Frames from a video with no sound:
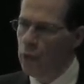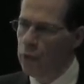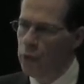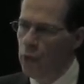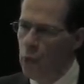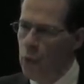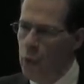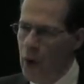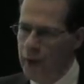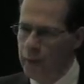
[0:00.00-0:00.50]

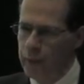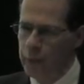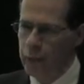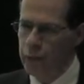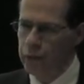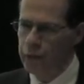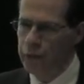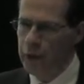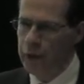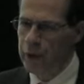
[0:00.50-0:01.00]
The
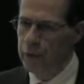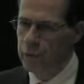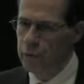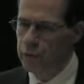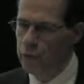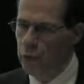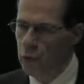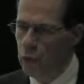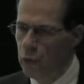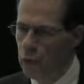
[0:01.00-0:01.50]

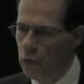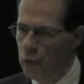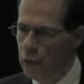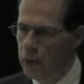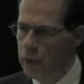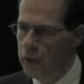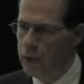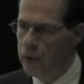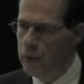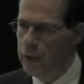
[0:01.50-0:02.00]
1%
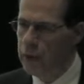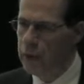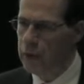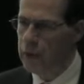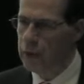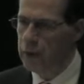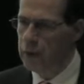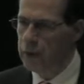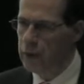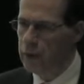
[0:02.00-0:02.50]
fall
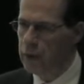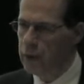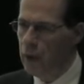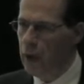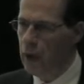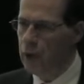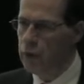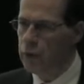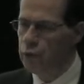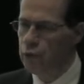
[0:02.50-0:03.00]
in
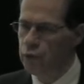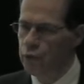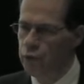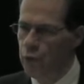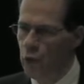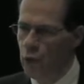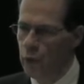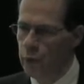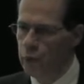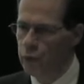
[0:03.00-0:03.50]

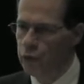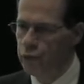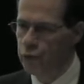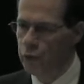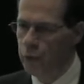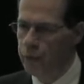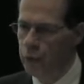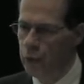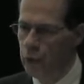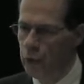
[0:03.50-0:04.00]
informal
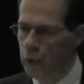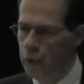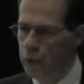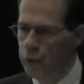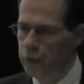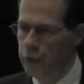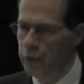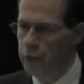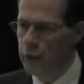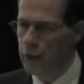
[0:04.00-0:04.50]

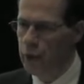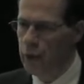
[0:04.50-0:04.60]
support